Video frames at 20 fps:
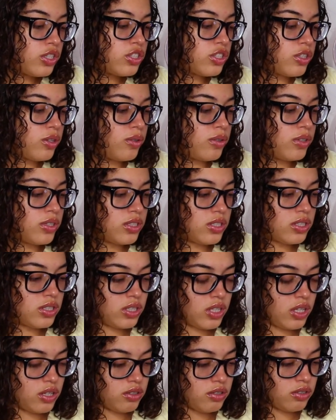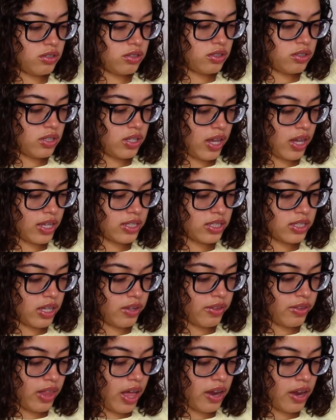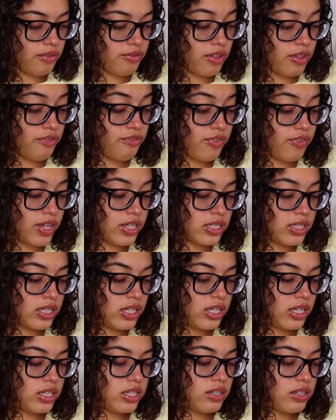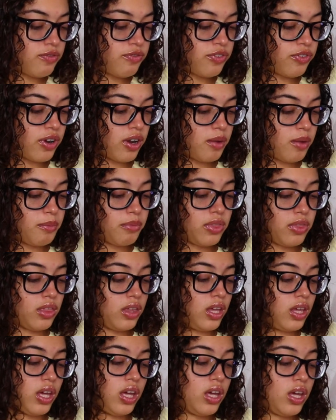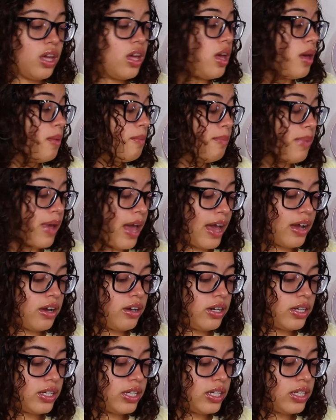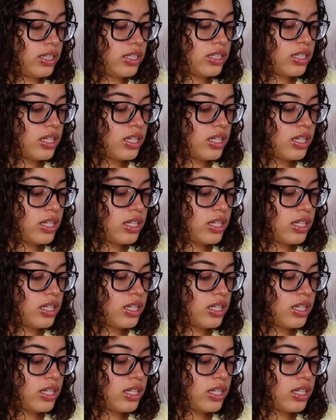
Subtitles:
So it's sealed. It has a lot of the fuzzies from the bag on it.